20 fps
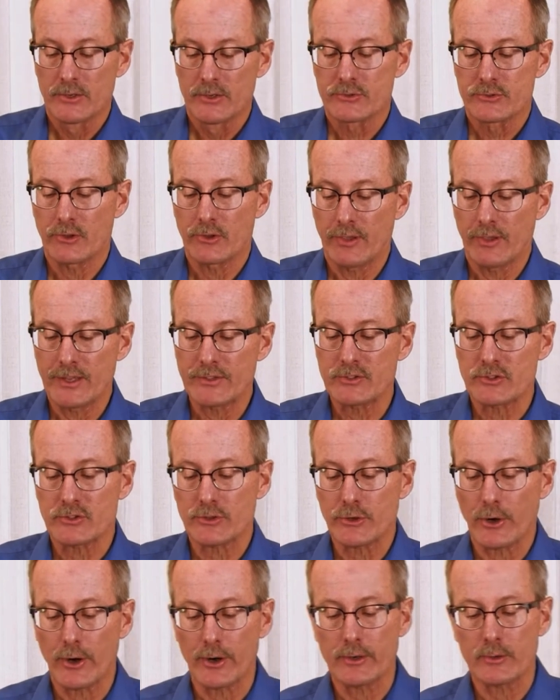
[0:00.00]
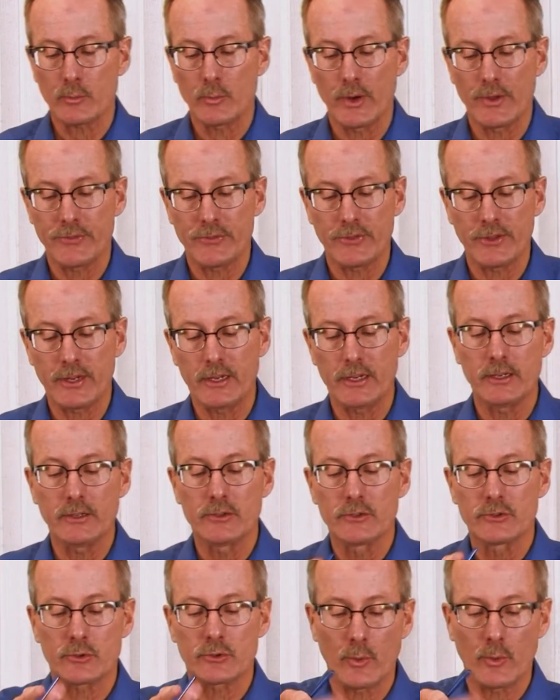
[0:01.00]
So let's start with the
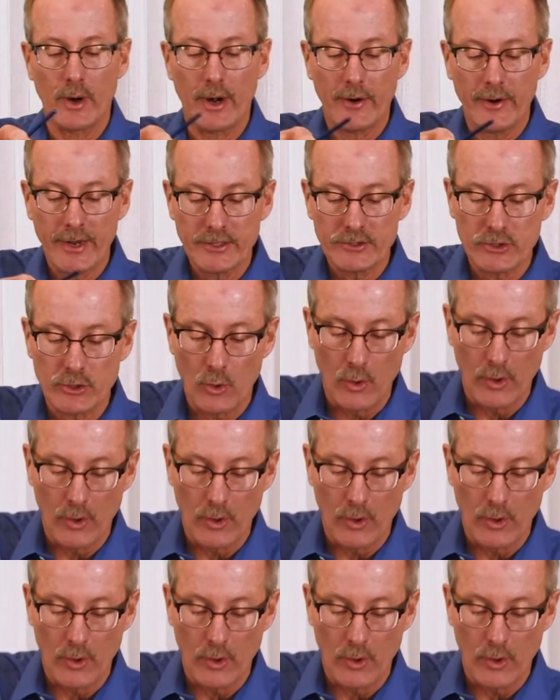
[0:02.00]
square-edged